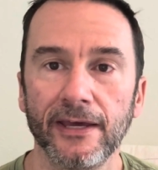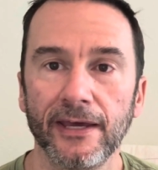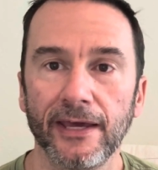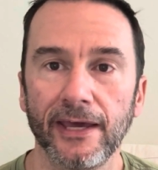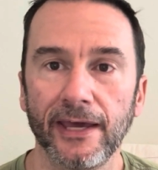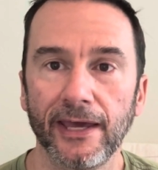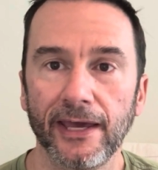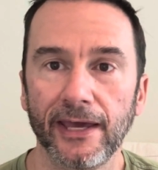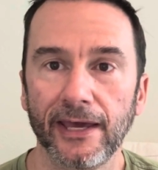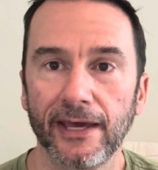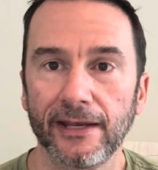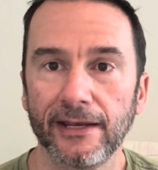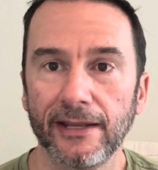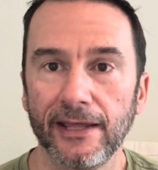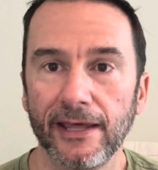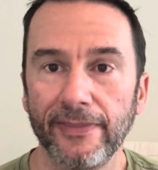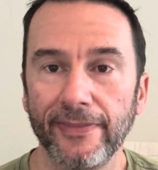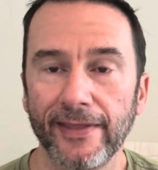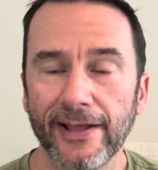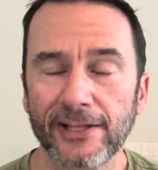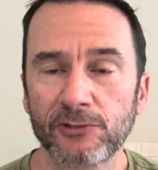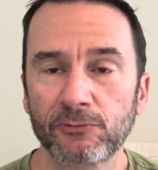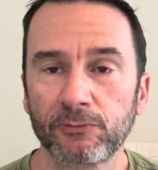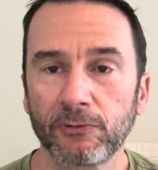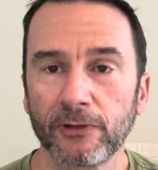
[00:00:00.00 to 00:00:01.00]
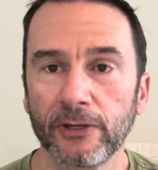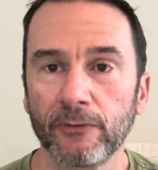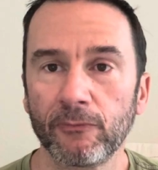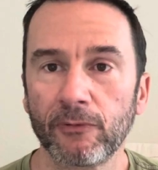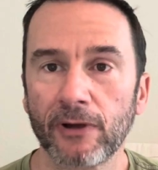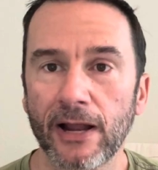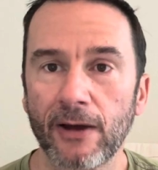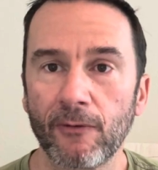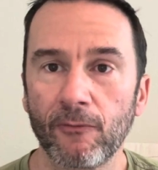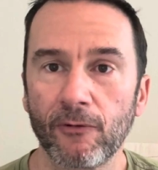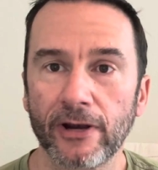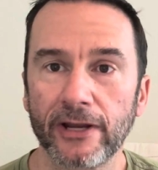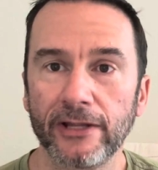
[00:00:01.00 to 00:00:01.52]
And that's really what
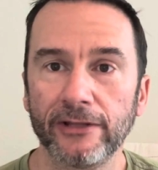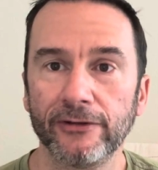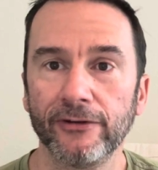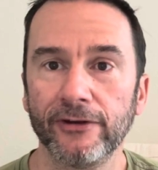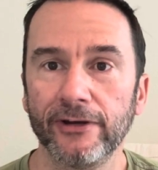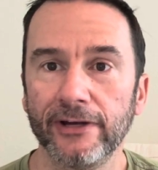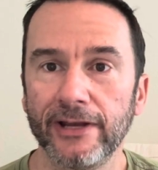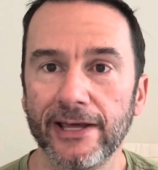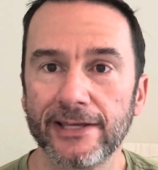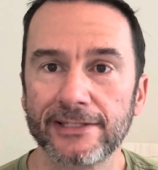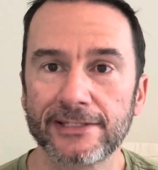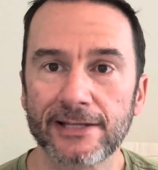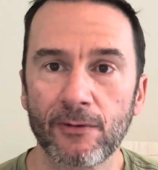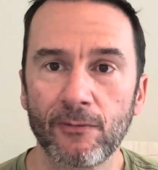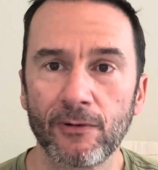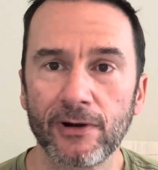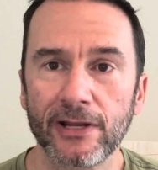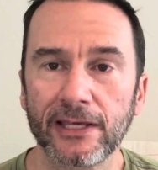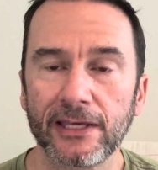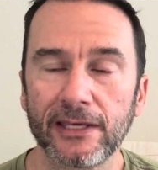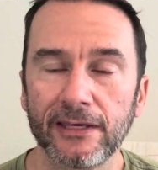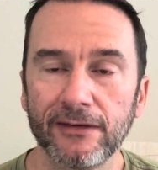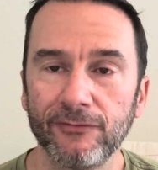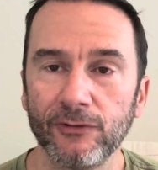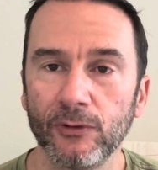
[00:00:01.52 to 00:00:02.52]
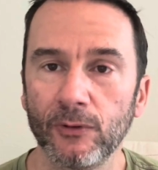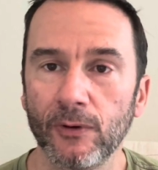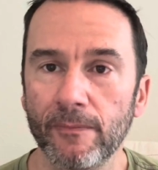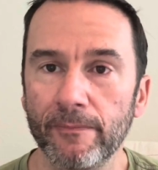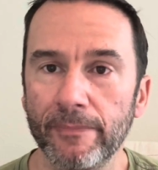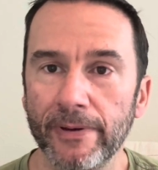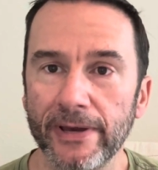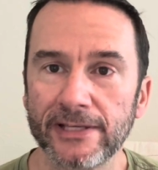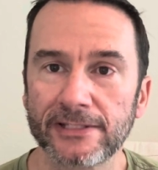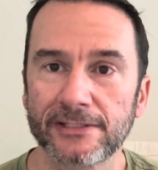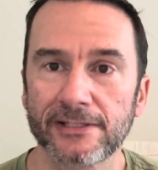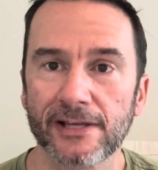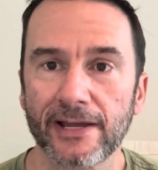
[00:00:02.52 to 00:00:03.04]
I want to do today is I want to give you a
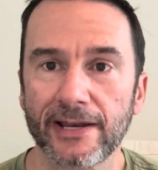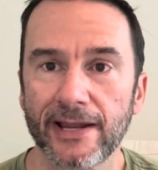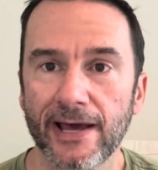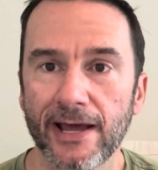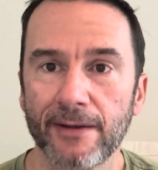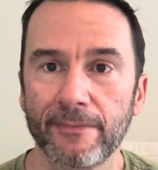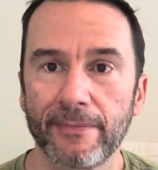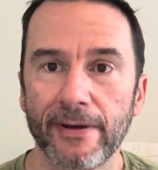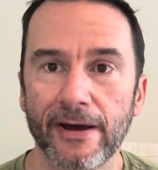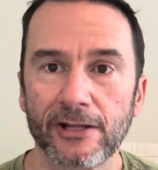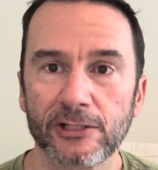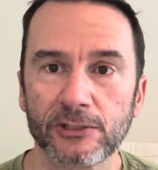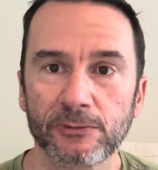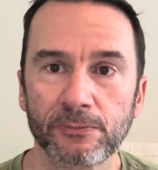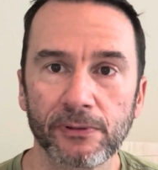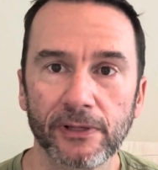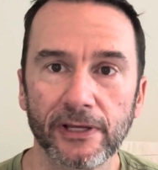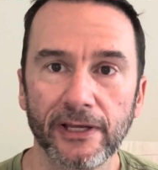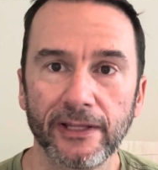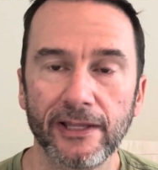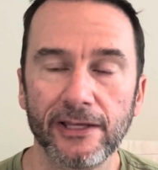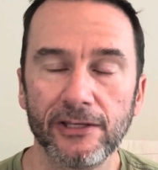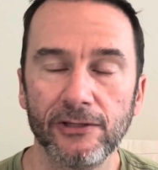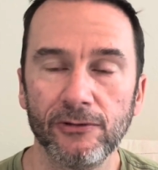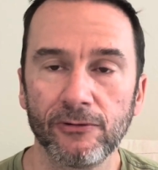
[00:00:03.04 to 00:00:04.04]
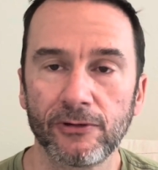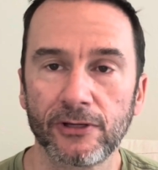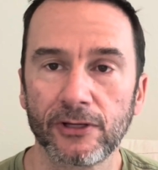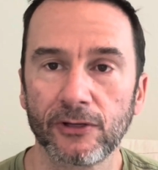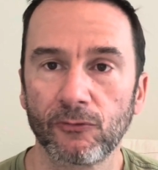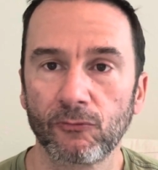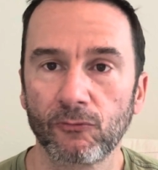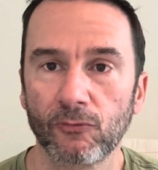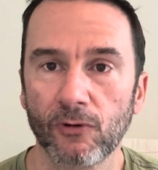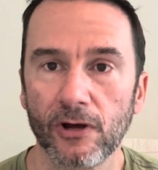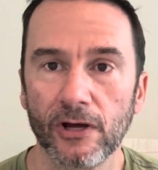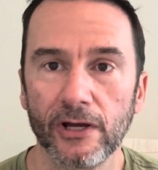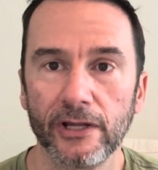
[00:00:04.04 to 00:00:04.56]
baseline out of bounds play that you
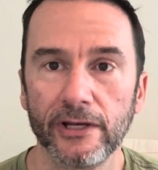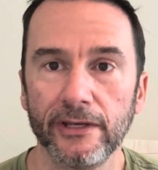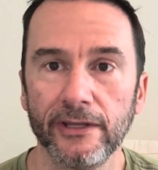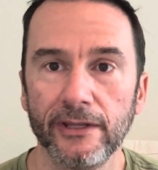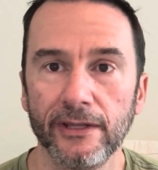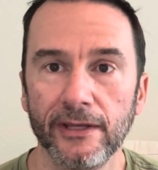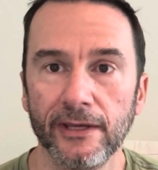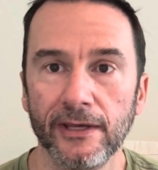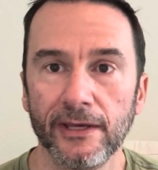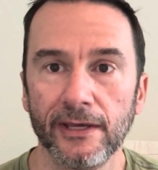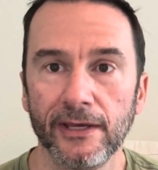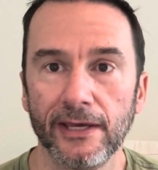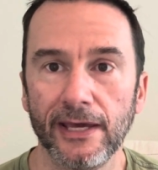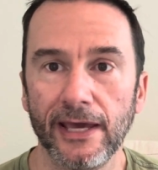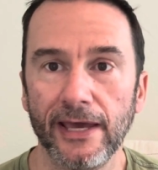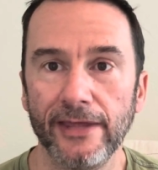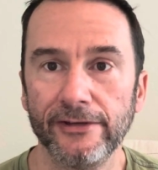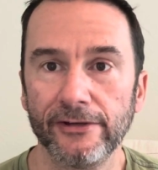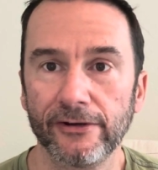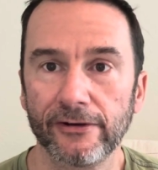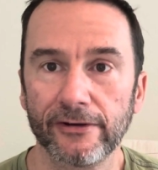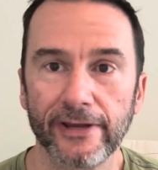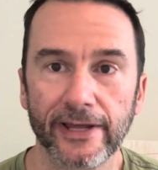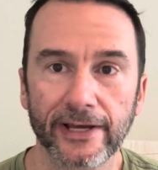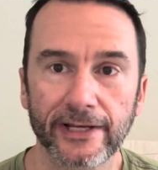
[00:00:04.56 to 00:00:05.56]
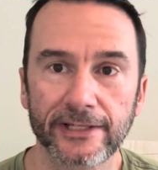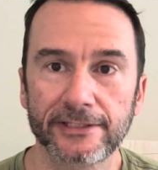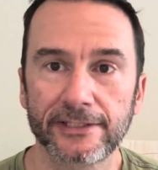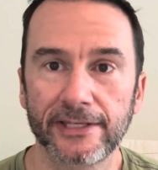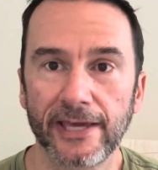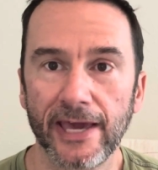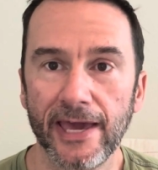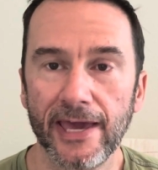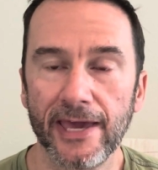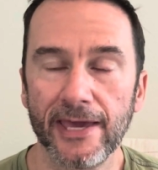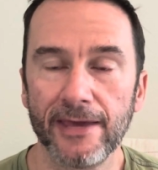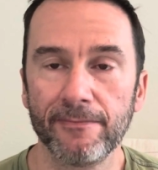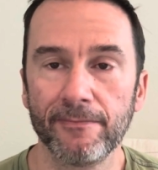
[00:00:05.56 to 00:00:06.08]
can run in your next
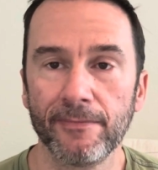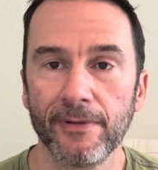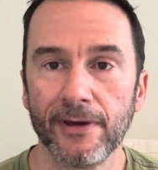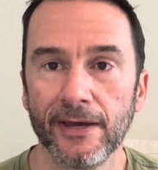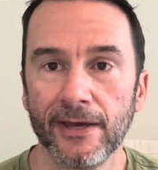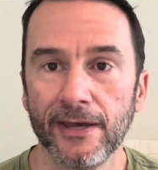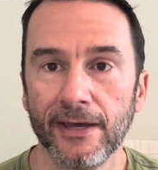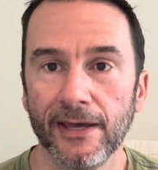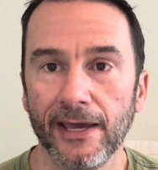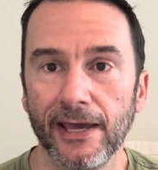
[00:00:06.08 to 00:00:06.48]
game.